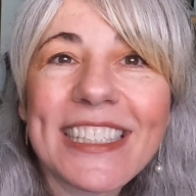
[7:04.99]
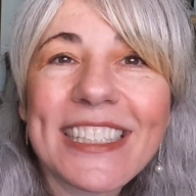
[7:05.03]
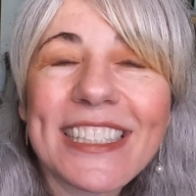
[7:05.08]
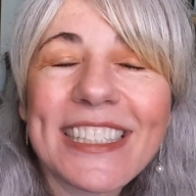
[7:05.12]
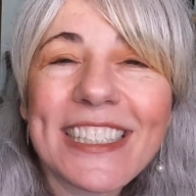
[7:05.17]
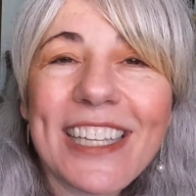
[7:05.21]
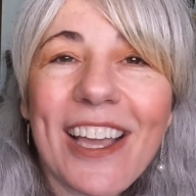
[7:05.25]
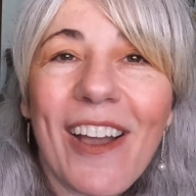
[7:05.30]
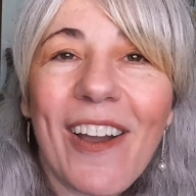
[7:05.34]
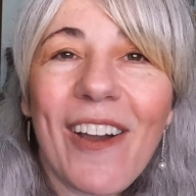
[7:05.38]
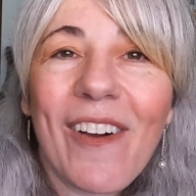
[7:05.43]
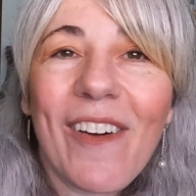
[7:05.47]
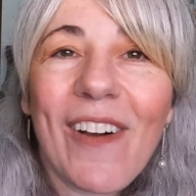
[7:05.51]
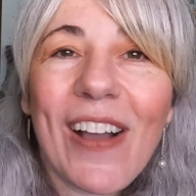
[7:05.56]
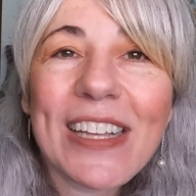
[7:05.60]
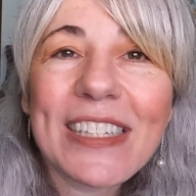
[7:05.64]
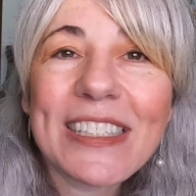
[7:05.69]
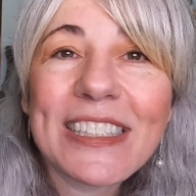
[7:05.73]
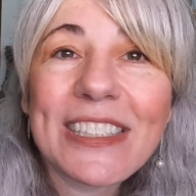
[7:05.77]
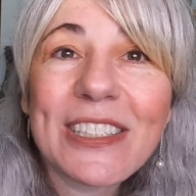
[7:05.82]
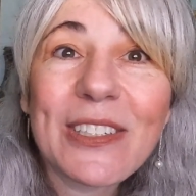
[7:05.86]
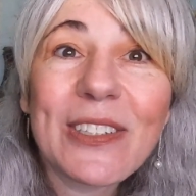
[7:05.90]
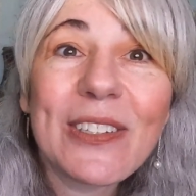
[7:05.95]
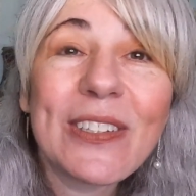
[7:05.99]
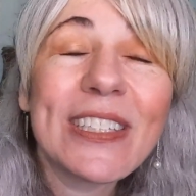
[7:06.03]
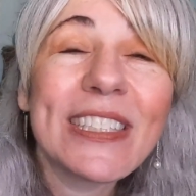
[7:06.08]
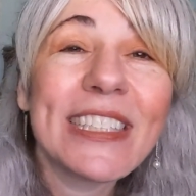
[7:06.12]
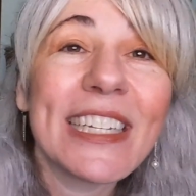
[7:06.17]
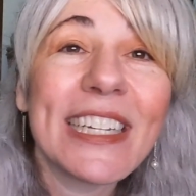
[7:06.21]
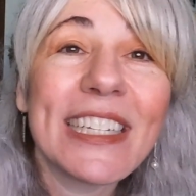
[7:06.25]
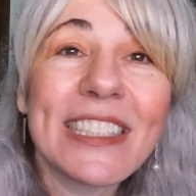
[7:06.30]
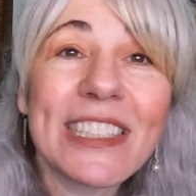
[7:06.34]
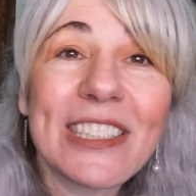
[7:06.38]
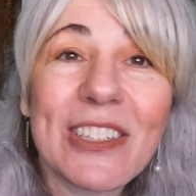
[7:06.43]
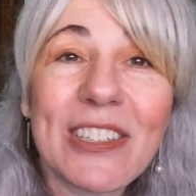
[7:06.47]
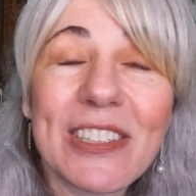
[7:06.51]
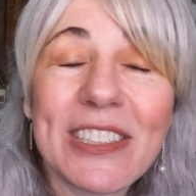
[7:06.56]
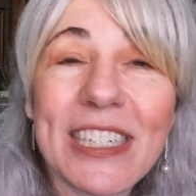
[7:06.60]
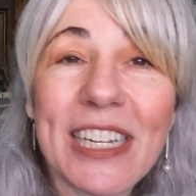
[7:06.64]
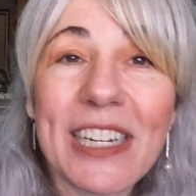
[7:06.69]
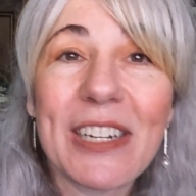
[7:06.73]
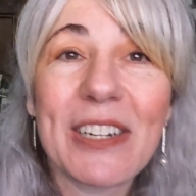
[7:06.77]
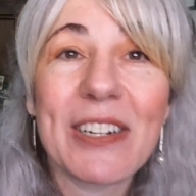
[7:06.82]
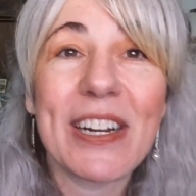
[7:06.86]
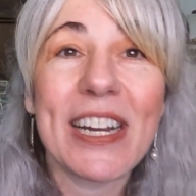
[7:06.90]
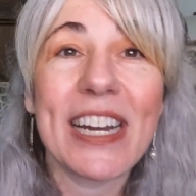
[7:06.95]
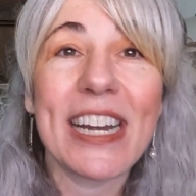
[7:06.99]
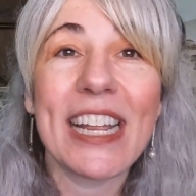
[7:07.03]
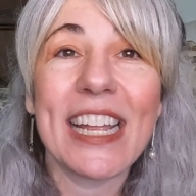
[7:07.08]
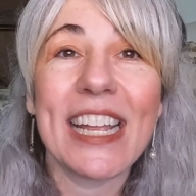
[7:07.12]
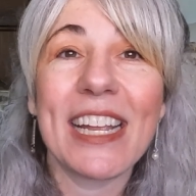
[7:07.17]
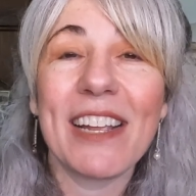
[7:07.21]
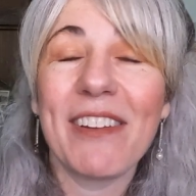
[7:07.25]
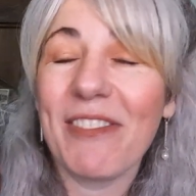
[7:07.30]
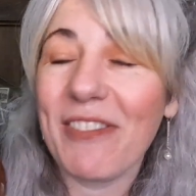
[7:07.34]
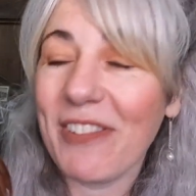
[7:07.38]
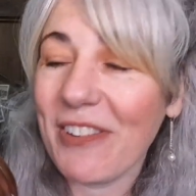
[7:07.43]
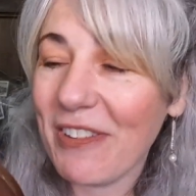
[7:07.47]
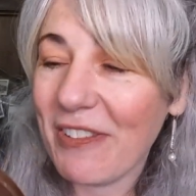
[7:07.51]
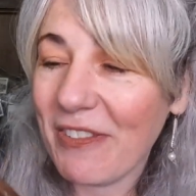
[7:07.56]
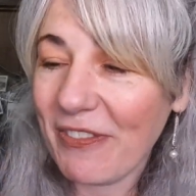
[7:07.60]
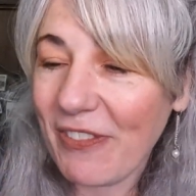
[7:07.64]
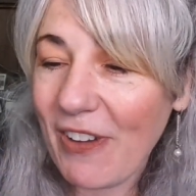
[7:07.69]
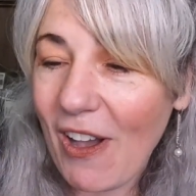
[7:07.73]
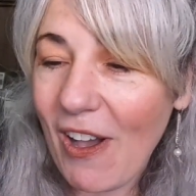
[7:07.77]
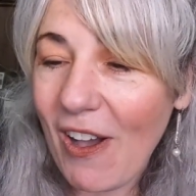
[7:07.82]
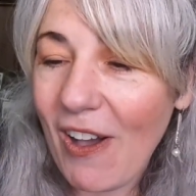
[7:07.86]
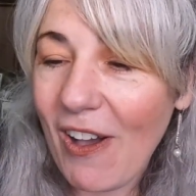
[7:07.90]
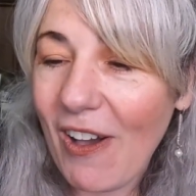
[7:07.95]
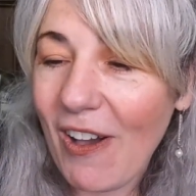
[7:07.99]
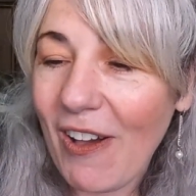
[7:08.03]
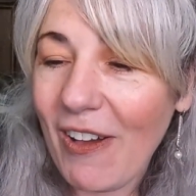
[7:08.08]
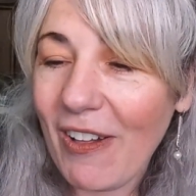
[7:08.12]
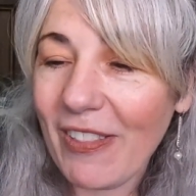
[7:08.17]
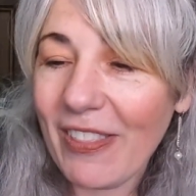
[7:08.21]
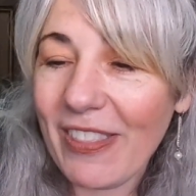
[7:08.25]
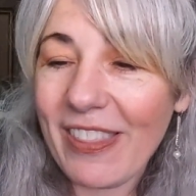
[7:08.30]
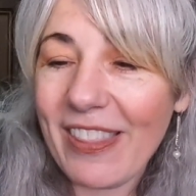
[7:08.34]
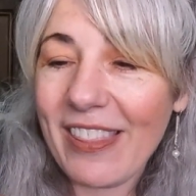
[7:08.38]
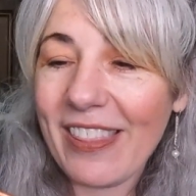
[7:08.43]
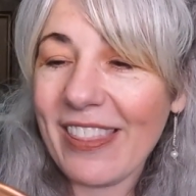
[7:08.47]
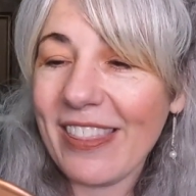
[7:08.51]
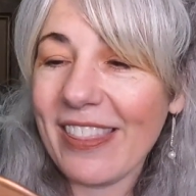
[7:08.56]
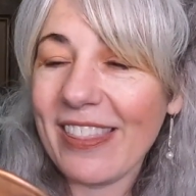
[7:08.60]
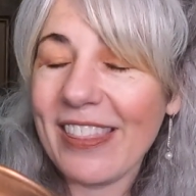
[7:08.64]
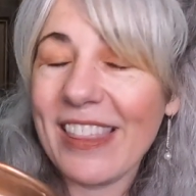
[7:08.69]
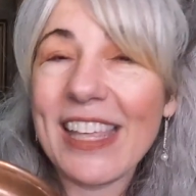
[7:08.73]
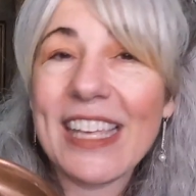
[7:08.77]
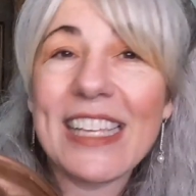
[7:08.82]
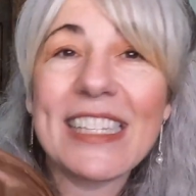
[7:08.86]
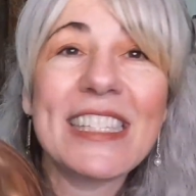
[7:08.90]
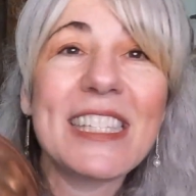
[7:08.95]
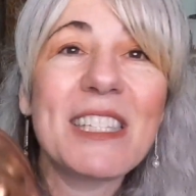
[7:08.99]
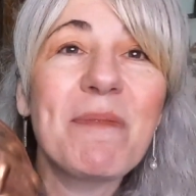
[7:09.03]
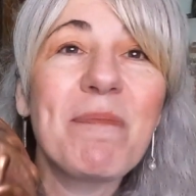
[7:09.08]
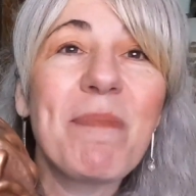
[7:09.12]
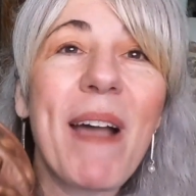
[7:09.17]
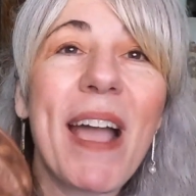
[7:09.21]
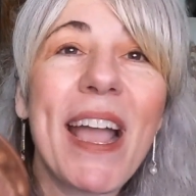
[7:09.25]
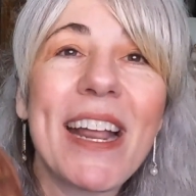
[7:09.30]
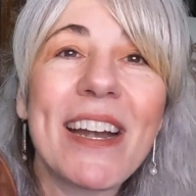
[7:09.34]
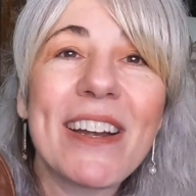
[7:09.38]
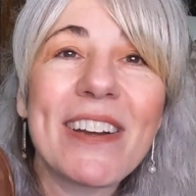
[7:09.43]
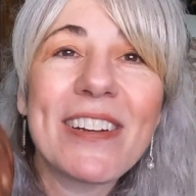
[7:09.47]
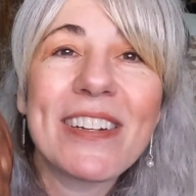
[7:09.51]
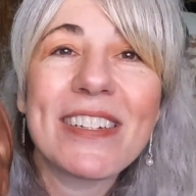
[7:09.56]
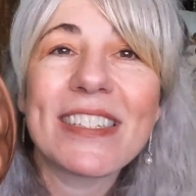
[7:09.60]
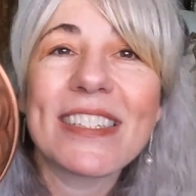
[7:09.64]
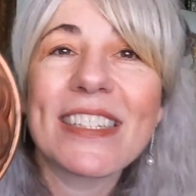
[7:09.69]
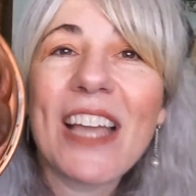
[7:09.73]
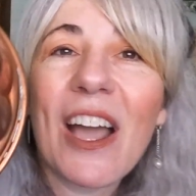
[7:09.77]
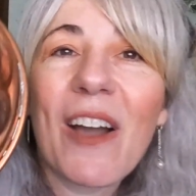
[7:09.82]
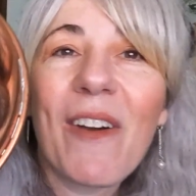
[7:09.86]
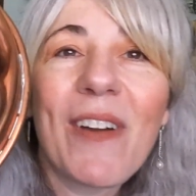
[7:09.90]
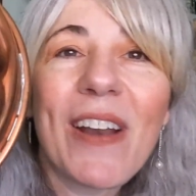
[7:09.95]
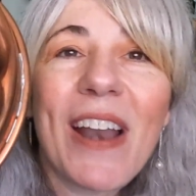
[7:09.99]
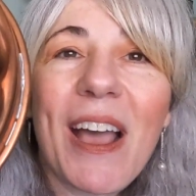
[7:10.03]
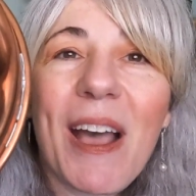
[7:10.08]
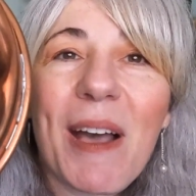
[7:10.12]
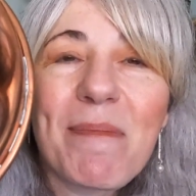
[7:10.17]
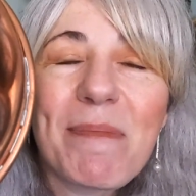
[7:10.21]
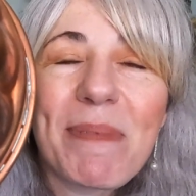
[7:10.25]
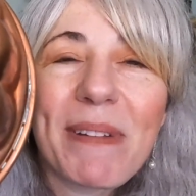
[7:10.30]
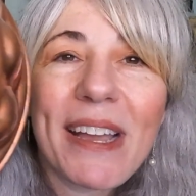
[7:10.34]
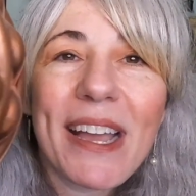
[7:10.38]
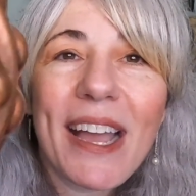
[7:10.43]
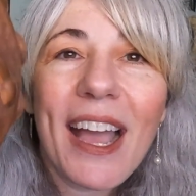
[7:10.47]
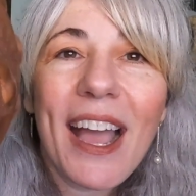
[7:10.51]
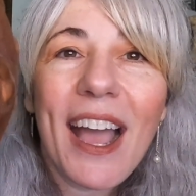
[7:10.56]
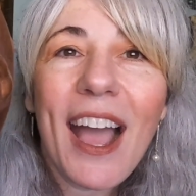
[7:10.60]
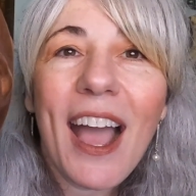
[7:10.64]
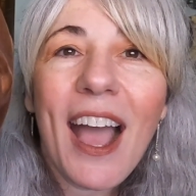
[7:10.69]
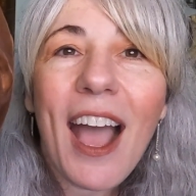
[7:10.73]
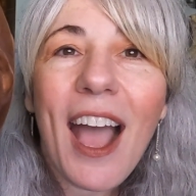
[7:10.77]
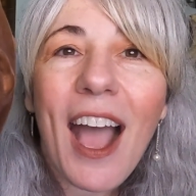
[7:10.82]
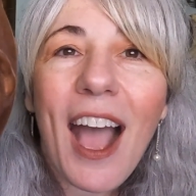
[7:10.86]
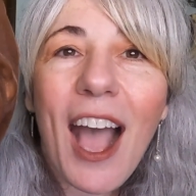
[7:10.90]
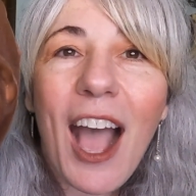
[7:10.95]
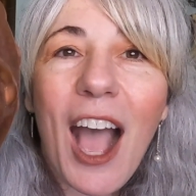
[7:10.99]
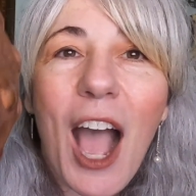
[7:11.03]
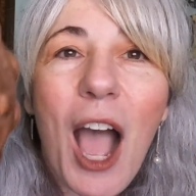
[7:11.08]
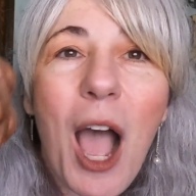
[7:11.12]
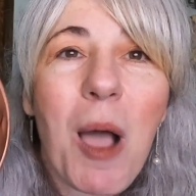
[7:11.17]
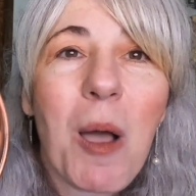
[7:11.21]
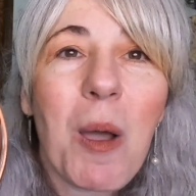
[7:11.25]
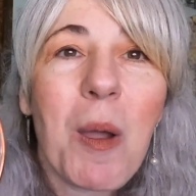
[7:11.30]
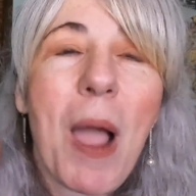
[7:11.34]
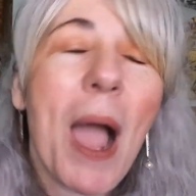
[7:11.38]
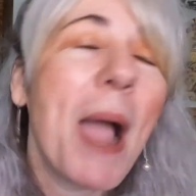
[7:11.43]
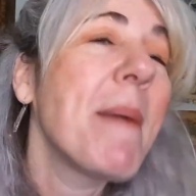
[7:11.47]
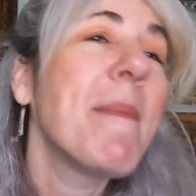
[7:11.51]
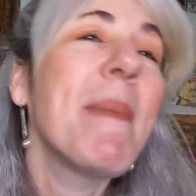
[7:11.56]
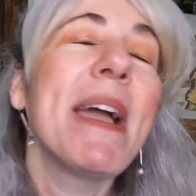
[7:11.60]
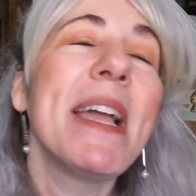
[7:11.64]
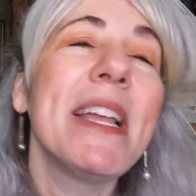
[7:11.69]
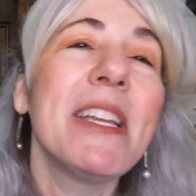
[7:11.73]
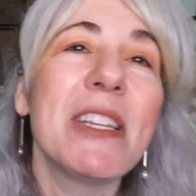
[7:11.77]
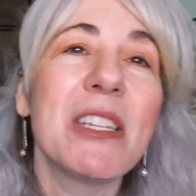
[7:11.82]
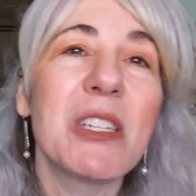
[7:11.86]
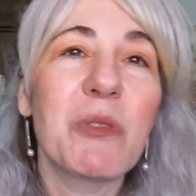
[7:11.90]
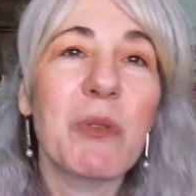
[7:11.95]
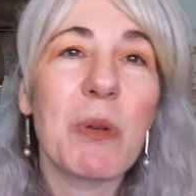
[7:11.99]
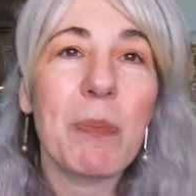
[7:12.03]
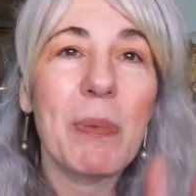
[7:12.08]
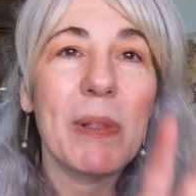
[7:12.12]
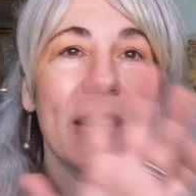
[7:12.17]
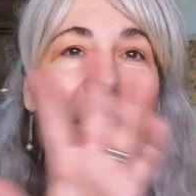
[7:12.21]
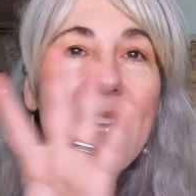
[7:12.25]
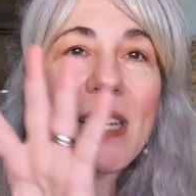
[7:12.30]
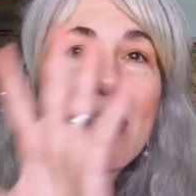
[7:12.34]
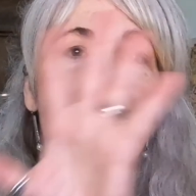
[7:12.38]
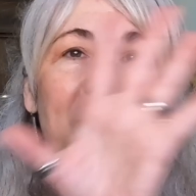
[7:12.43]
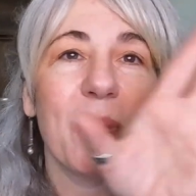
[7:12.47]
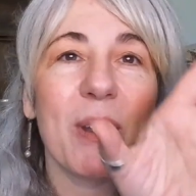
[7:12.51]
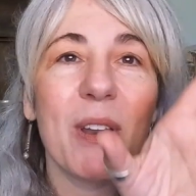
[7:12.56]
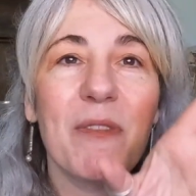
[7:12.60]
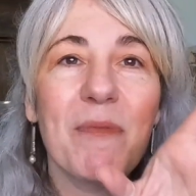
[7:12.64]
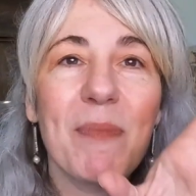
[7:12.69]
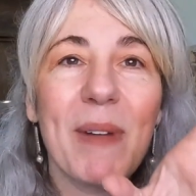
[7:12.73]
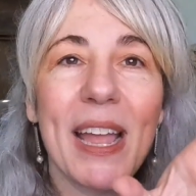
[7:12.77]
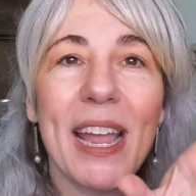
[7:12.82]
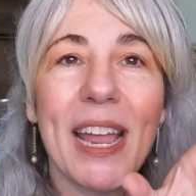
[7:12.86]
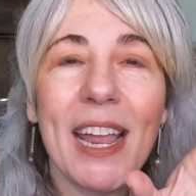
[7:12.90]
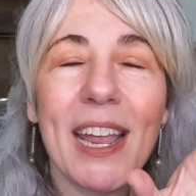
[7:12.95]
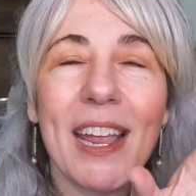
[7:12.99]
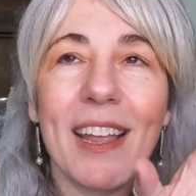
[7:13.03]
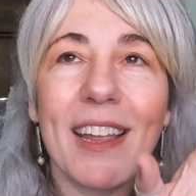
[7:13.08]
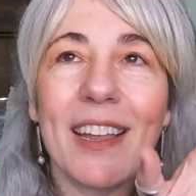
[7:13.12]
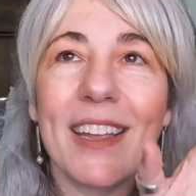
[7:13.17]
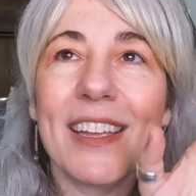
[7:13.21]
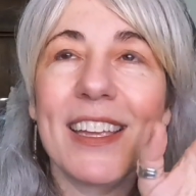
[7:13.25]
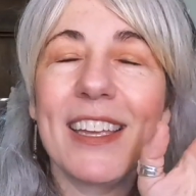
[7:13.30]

So as soon as I start decorating for fall, this spider is going up. I might just replace one of my